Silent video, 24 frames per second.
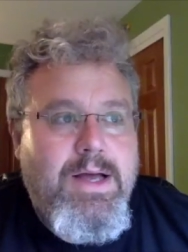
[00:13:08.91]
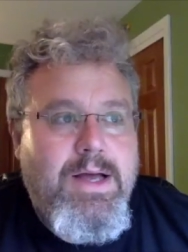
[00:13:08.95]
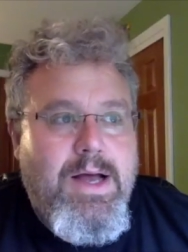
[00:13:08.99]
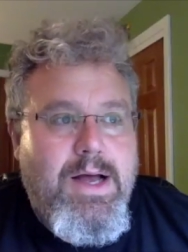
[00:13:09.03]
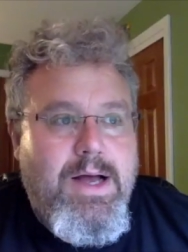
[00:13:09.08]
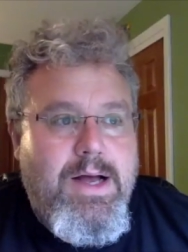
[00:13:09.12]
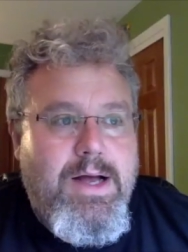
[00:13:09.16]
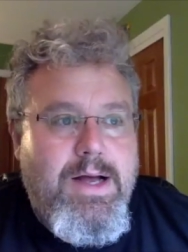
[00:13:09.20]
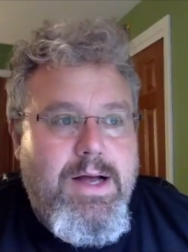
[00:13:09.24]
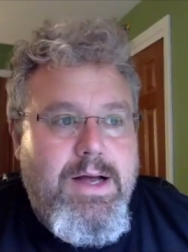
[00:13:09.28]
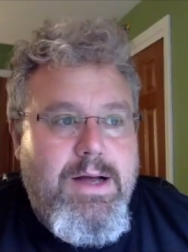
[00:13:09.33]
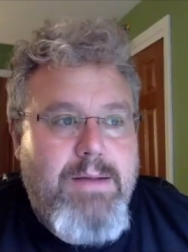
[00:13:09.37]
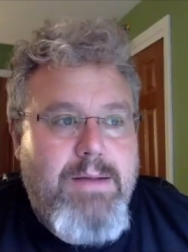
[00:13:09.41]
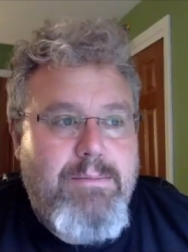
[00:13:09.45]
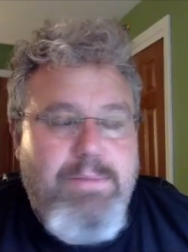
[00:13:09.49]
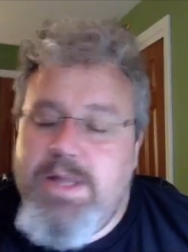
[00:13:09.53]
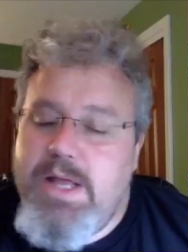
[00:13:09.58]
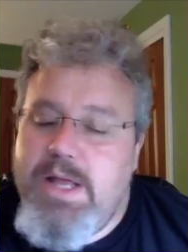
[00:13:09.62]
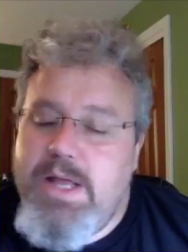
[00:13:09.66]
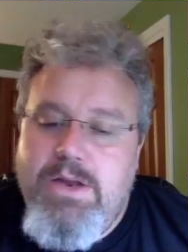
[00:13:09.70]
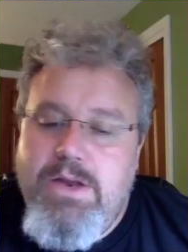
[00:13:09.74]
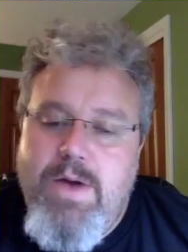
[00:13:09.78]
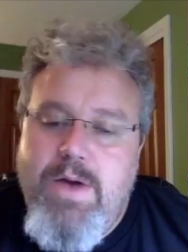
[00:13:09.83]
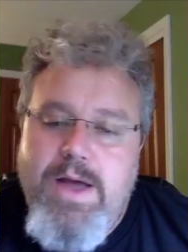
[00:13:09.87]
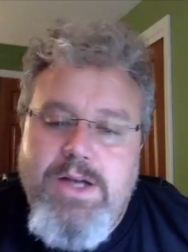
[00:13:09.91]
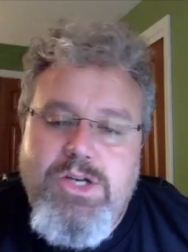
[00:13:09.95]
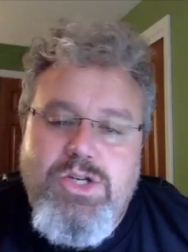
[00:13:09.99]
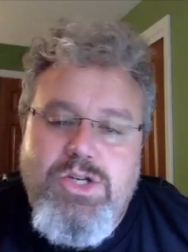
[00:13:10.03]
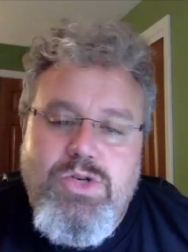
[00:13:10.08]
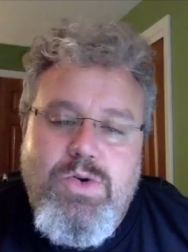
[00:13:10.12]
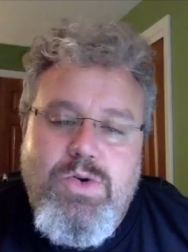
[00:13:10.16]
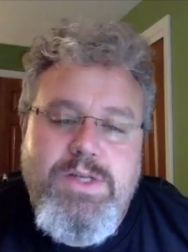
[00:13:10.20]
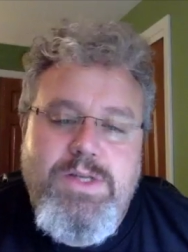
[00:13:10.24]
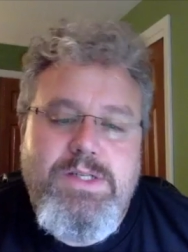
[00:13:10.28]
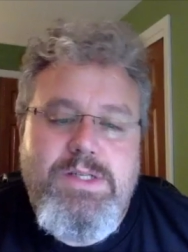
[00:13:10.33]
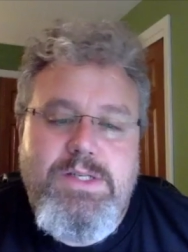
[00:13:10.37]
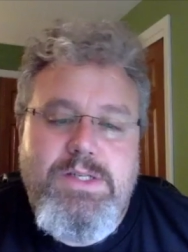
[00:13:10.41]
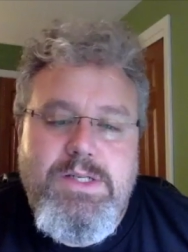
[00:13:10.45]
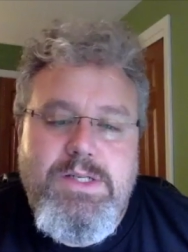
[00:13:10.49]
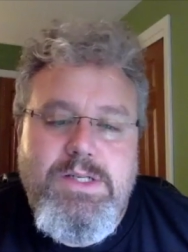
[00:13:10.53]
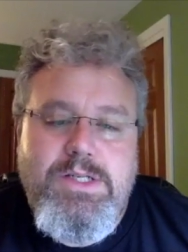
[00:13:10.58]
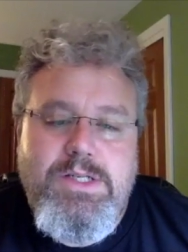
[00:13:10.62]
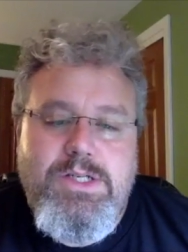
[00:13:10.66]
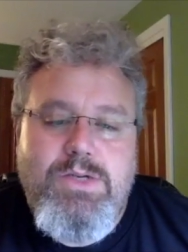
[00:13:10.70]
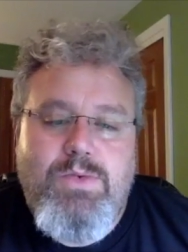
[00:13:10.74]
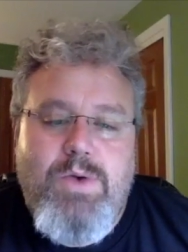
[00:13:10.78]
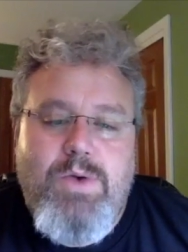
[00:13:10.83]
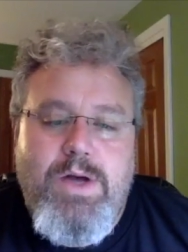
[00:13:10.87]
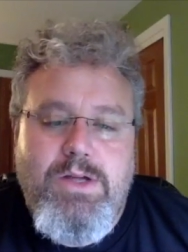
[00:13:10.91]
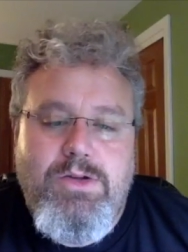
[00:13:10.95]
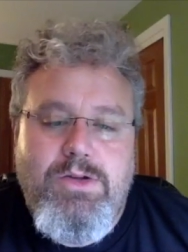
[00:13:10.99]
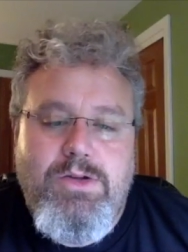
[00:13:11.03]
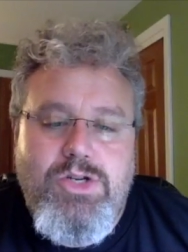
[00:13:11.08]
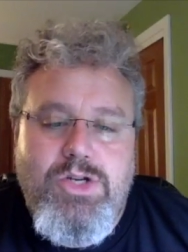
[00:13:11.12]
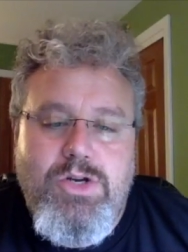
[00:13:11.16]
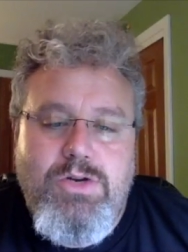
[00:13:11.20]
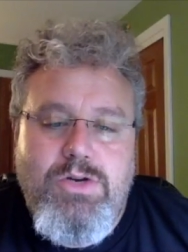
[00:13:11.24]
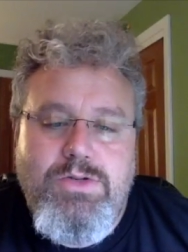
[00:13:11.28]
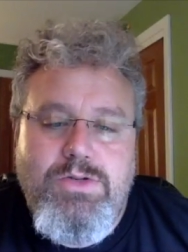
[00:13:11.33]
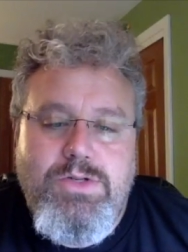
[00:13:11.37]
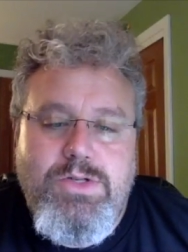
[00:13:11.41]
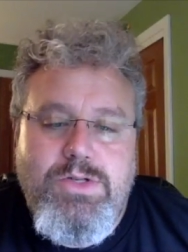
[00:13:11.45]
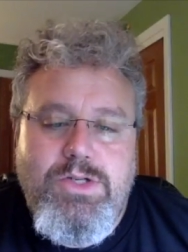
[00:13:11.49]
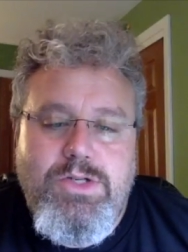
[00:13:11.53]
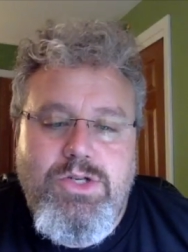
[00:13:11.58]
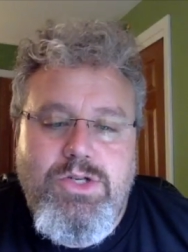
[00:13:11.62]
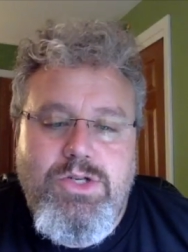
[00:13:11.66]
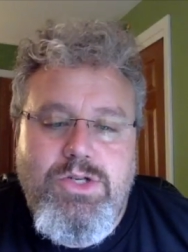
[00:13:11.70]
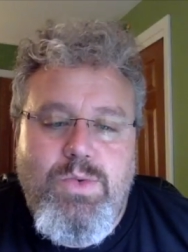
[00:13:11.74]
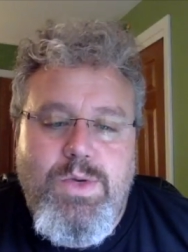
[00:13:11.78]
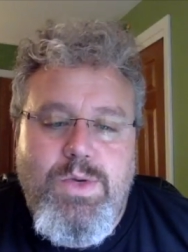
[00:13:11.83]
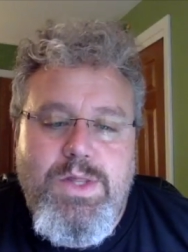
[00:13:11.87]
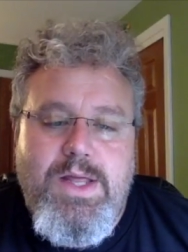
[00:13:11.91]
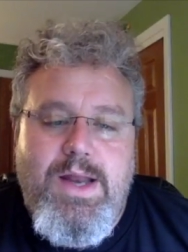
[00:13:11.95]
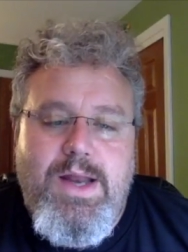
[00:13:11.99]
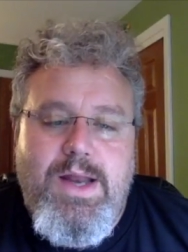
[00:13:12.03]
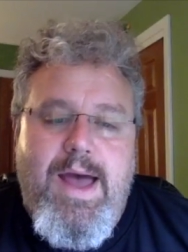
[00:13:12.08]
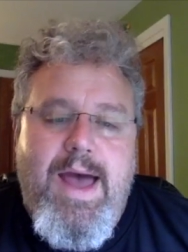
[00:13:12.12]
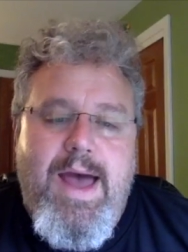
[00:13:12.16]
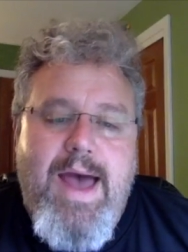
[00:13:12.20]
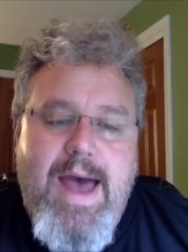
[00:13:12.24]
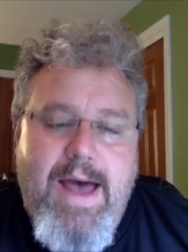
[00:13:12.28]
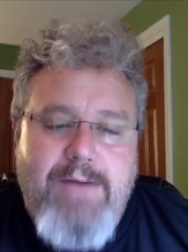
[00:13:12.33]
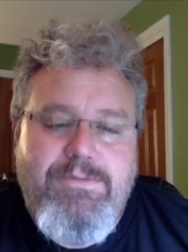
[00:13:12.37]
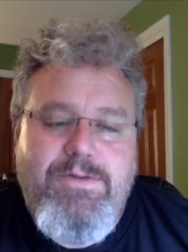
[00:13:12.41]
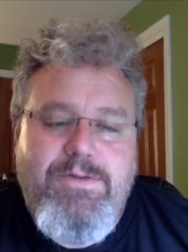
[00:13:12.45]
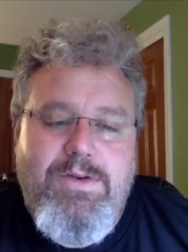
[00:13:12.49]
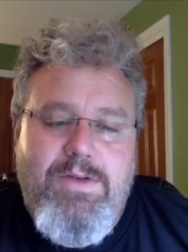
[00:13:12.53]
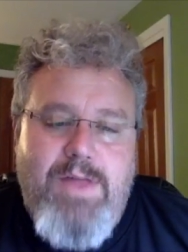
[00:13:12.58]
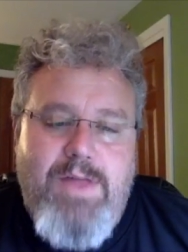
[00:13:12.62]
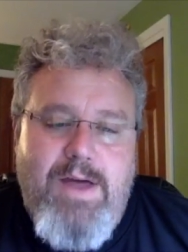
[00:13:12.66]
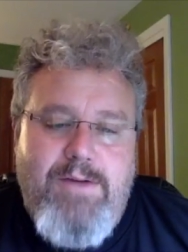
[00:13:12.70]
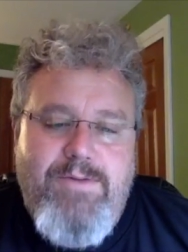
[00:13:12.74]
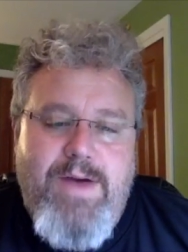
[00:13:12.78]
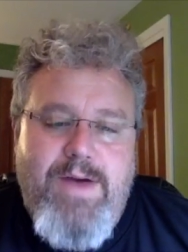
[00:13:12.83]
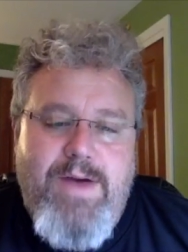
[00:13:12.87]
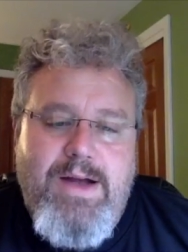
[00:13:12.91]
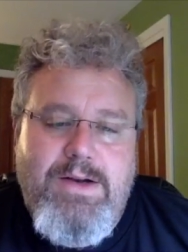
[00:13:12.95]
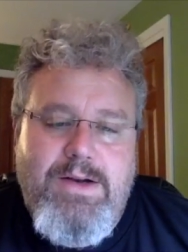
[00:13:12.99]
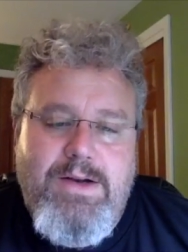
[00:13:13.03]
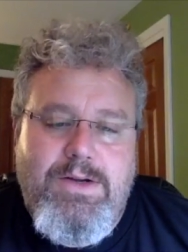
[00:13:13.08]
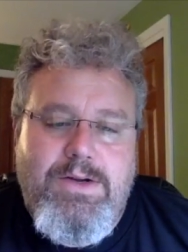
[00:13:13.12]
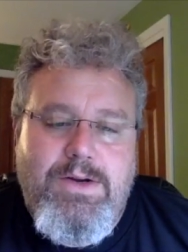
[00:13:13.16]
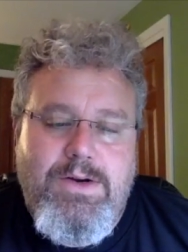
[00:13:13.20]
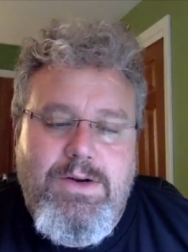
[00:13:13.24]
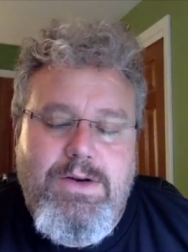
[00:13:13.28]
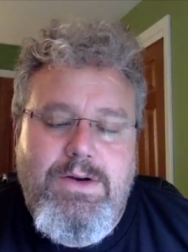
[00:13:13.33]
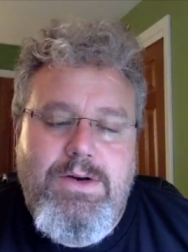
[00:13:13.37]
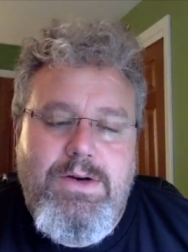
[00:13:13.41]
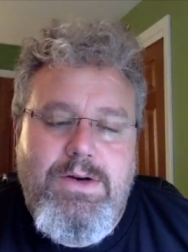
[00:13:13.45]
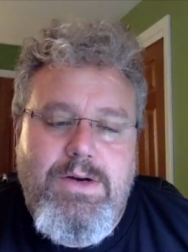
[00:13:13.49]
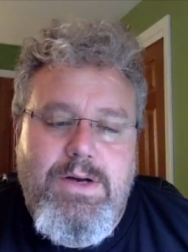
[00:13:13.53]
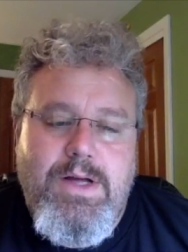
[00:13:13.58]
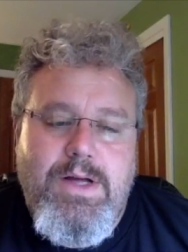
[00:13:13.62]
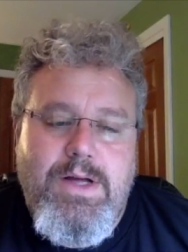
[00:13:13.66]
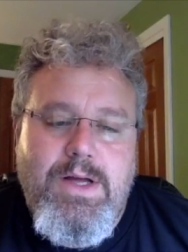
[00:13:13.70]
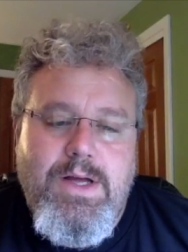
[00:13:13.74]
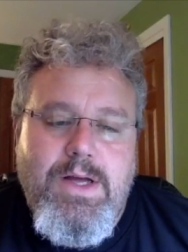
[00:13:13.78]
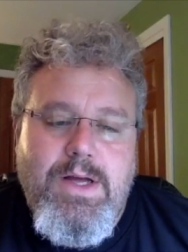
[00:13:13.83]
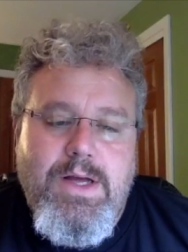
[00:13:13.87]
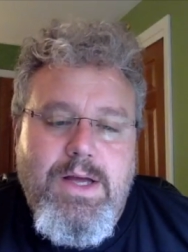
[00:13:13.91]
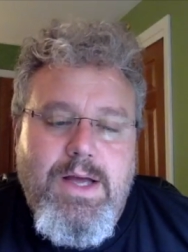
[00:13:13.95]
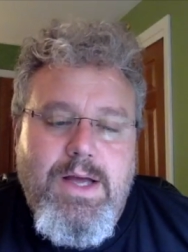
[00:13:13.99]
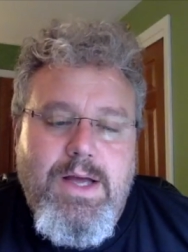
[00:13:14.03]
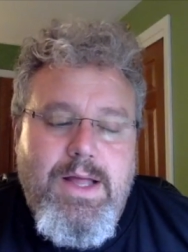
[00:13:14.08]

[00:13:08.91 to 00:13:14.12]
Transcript: But then you had choices as to what you chose to do with it after that fact occurred. Mm-hmm.